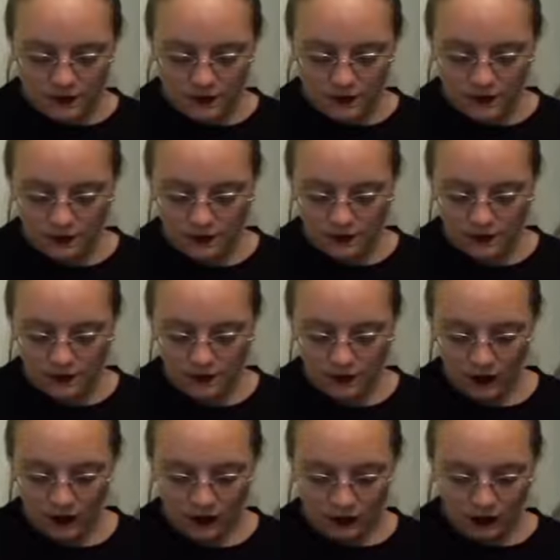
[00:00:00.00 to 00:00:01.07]

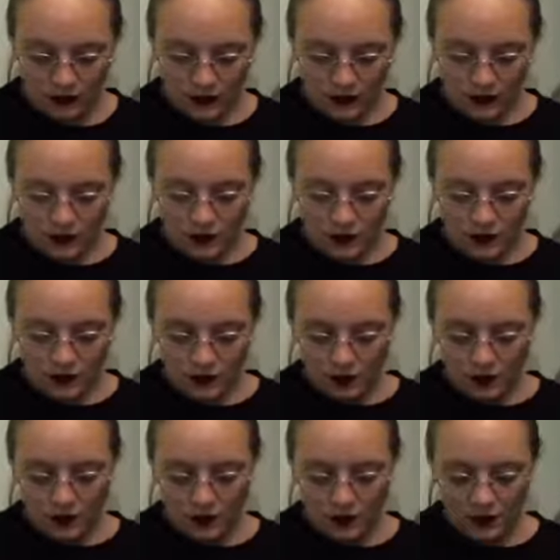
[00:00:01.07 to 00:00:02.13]

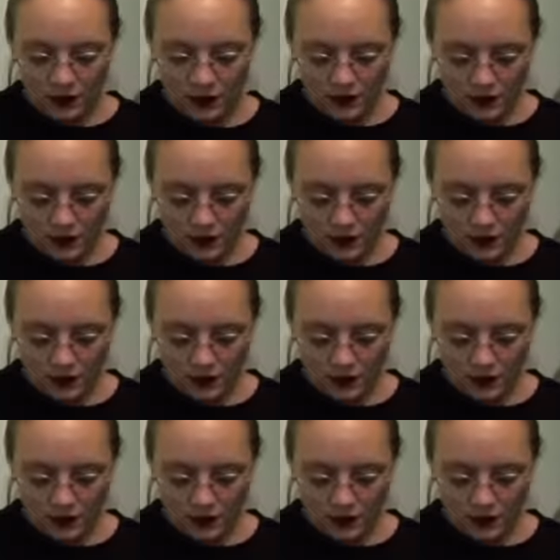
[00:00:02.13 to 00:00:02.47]
No one is speaking in this clip.